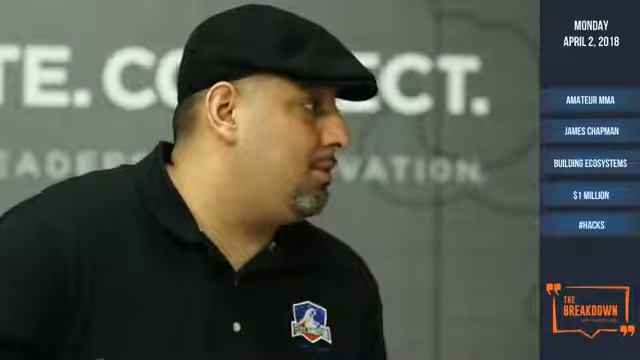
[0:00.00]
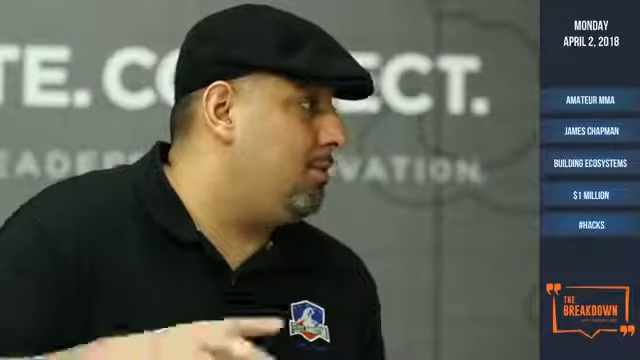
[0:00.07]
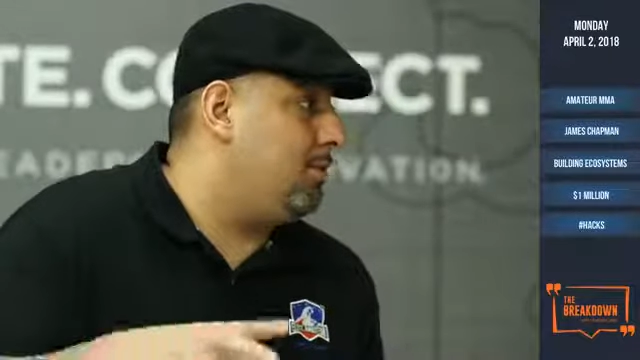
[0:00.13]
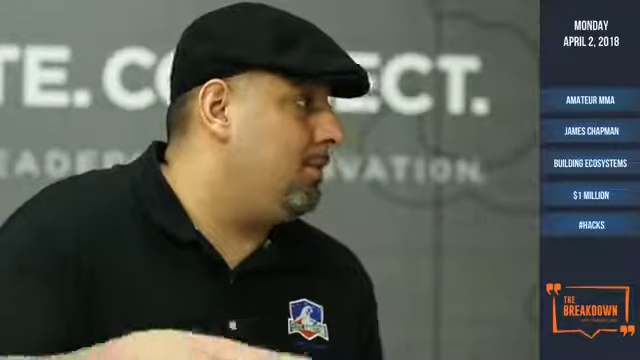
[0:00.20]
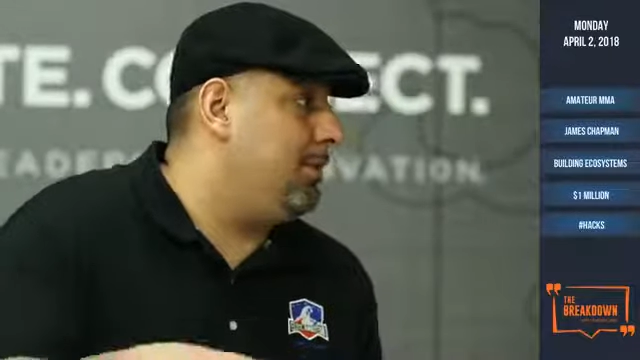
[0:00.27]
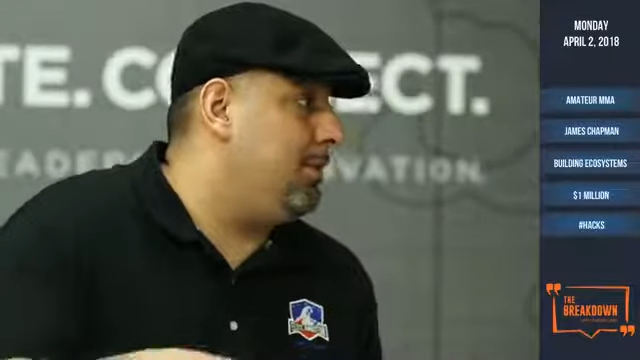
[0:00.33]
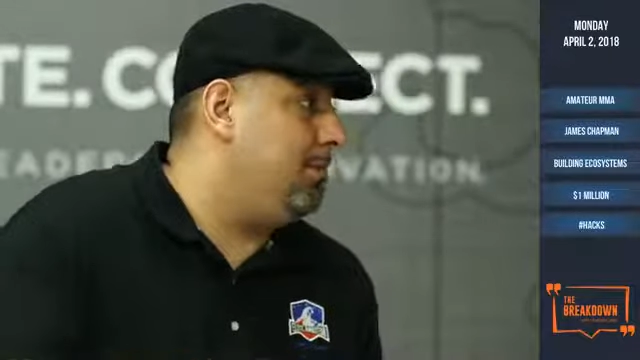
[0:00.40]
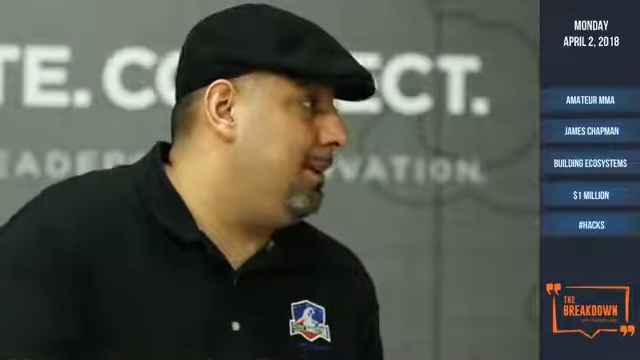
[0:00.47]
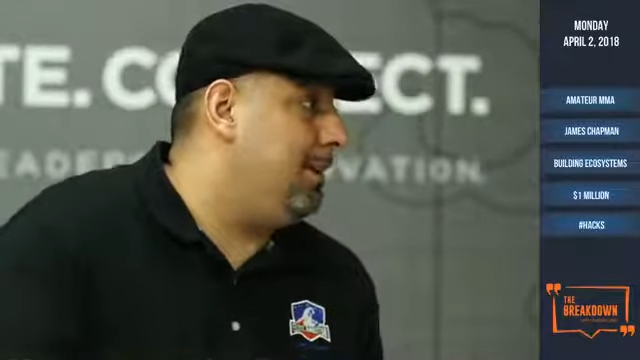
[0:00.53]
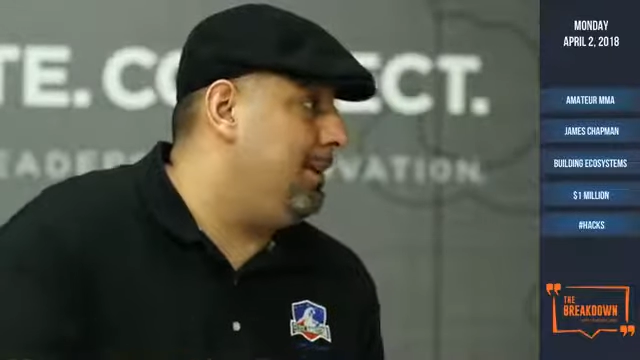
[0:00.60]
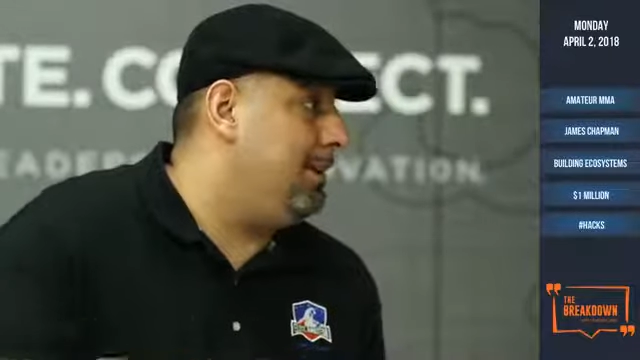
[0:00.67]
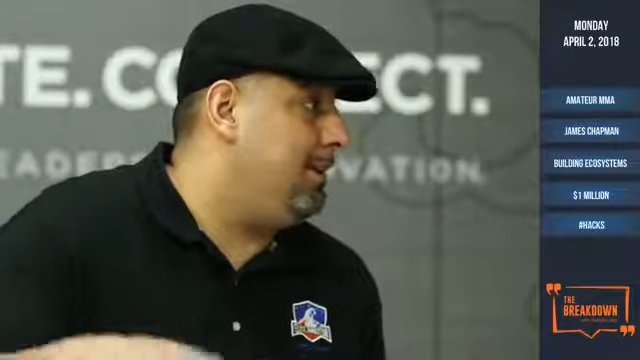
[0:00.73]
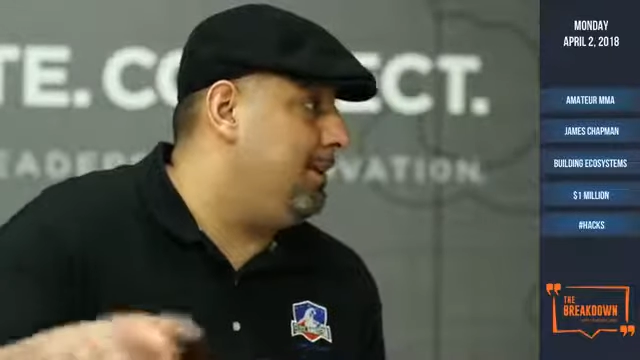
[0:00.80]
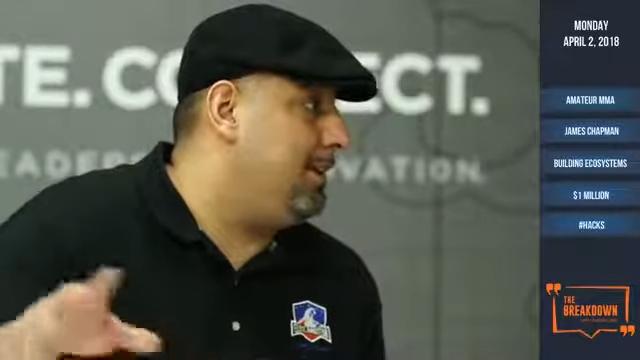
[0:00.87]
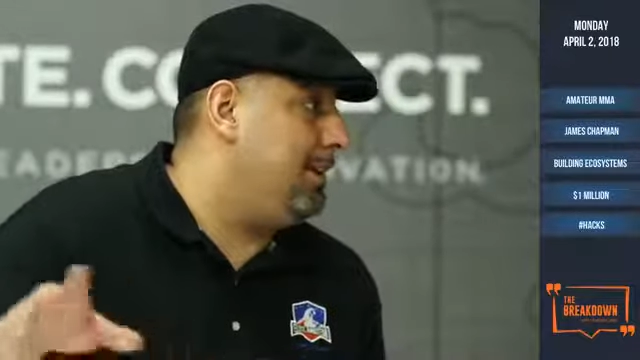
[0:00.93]
rolling in bed
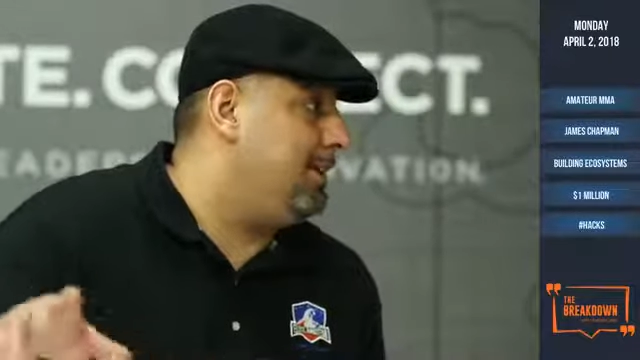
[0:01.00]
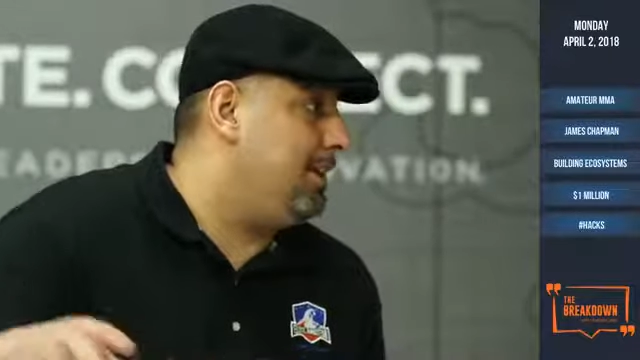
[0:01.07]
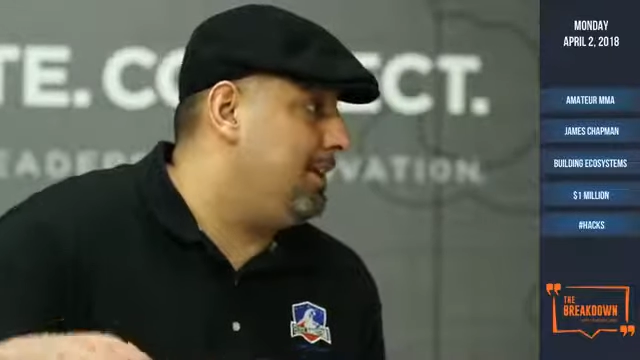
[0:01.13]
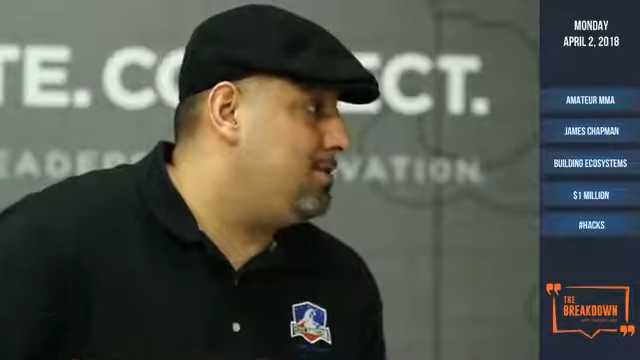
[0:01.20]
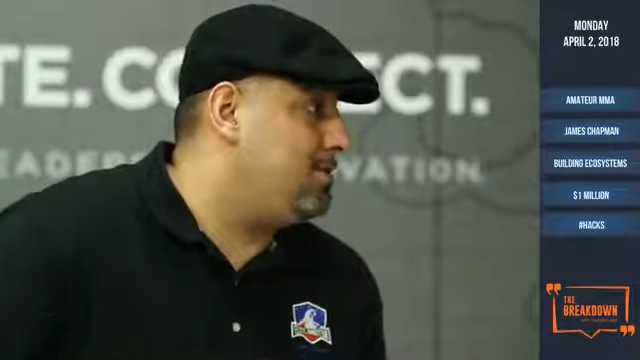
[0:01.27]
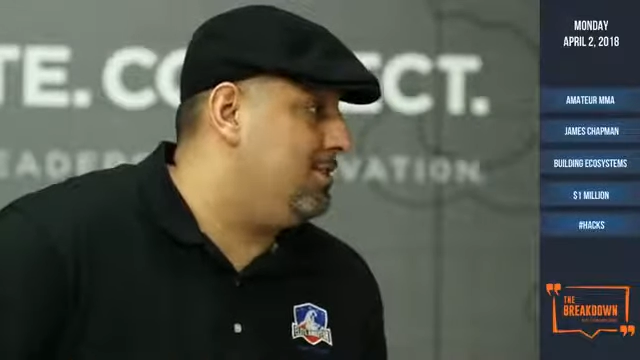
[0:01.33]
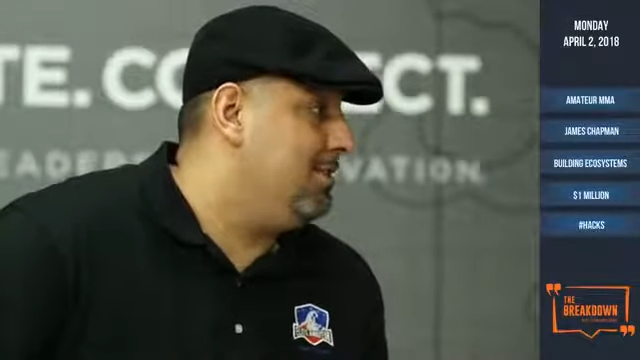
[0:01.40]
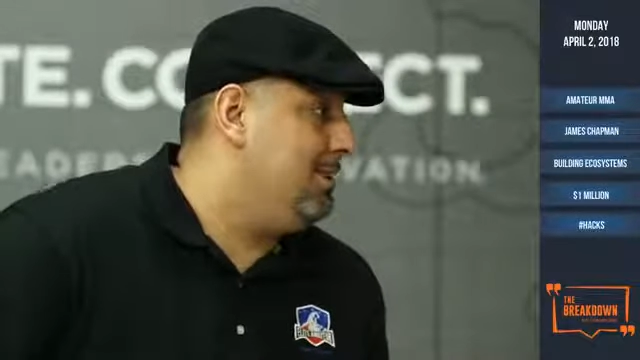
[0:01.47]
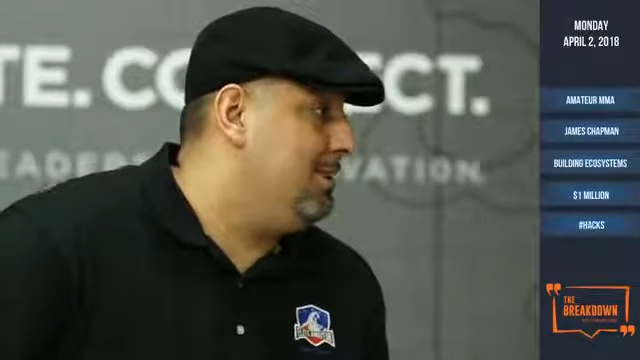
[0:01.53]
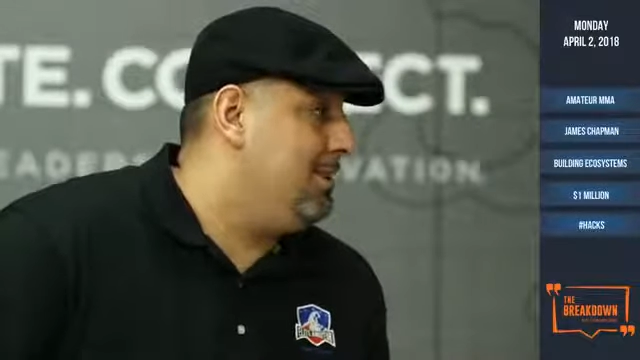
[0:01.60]
and meditation.